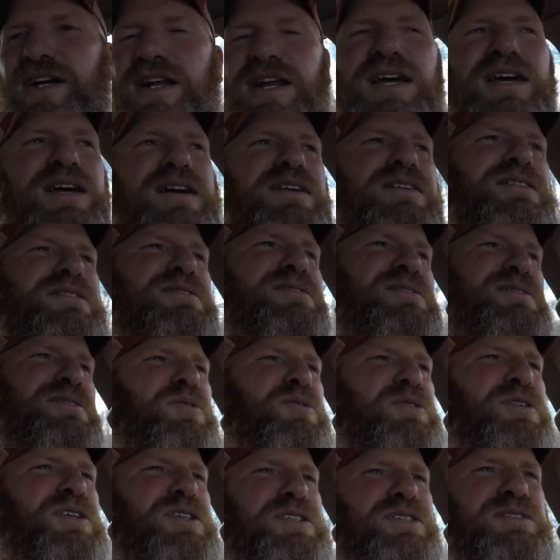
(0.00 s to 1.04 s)
later.
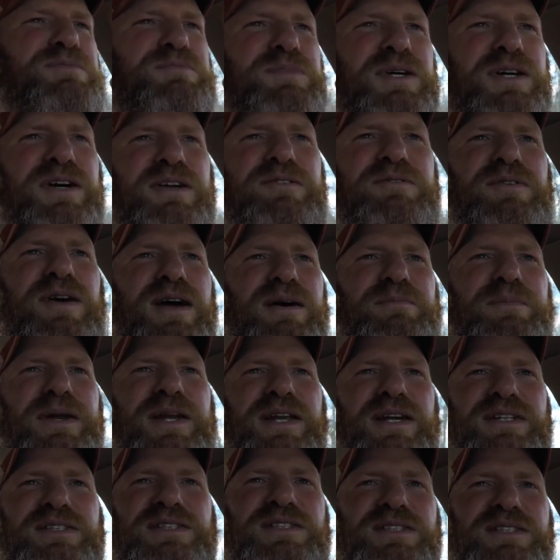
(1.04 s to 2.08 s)
We'll do some good
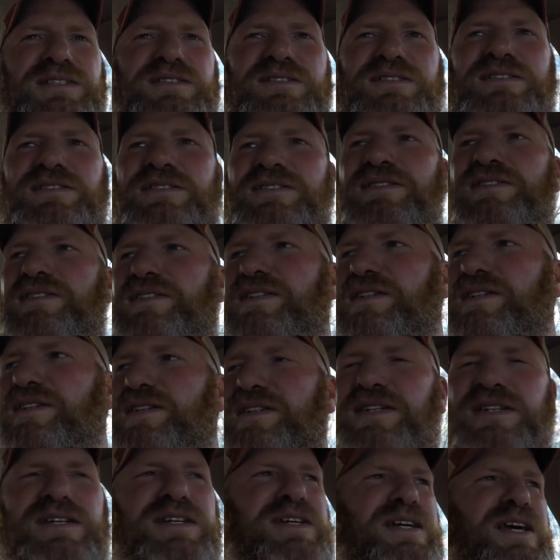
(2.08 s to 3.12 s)
reminiscing.
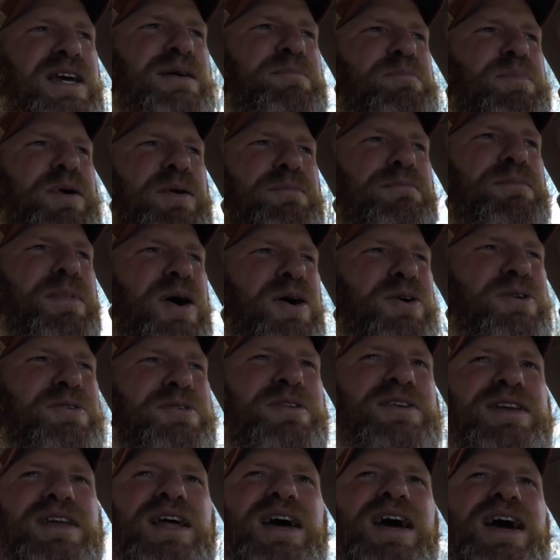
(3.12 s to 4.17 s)
Keep
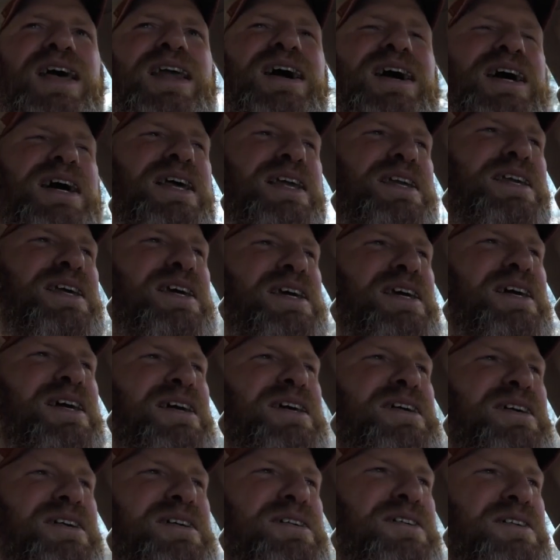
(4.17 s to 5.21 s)
promoting that
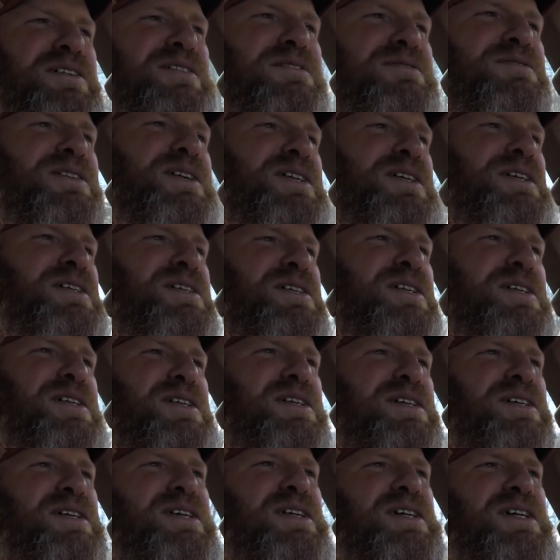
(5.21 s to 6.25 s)
idea of
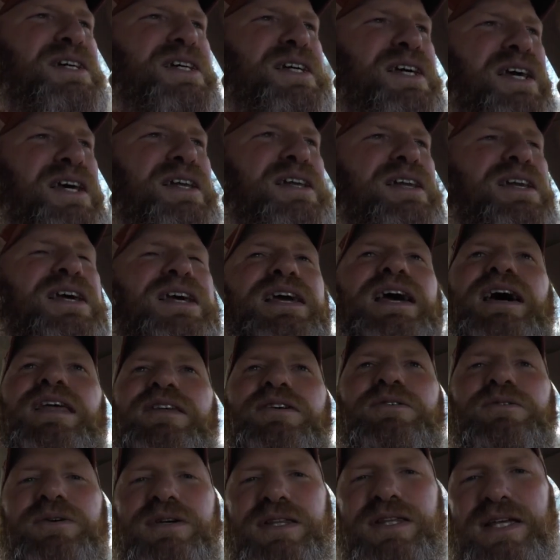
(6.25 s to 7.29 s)
getting
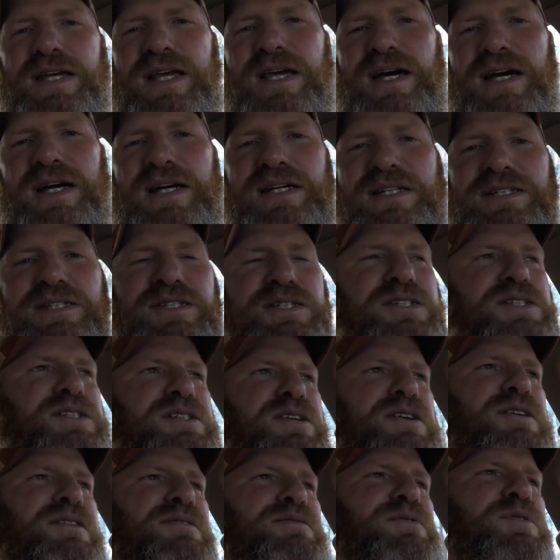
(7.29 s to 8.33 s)
together with the guys you
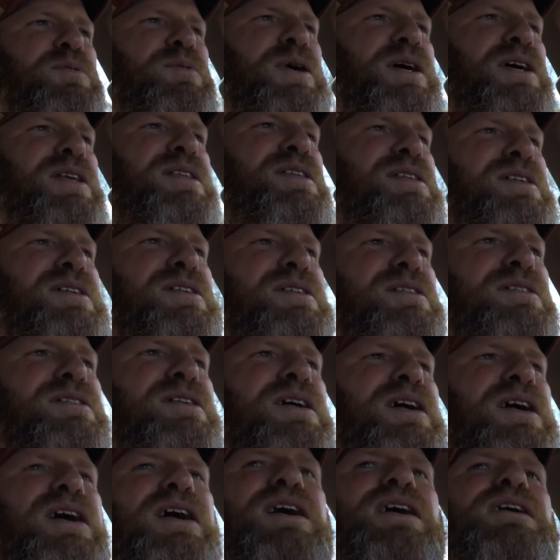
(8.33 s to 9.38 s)
served with and
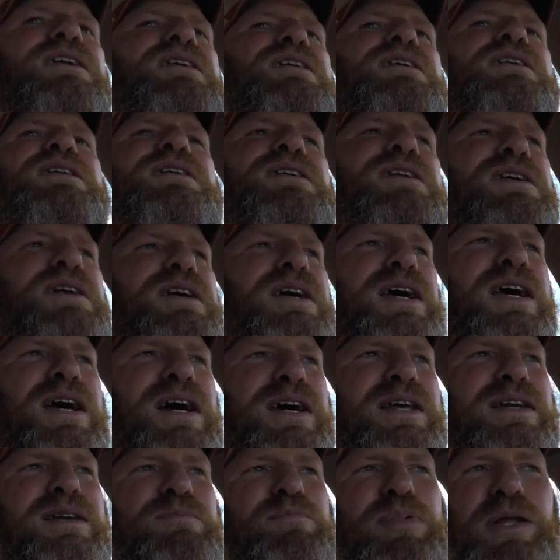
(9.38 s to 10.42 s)
uh, kind of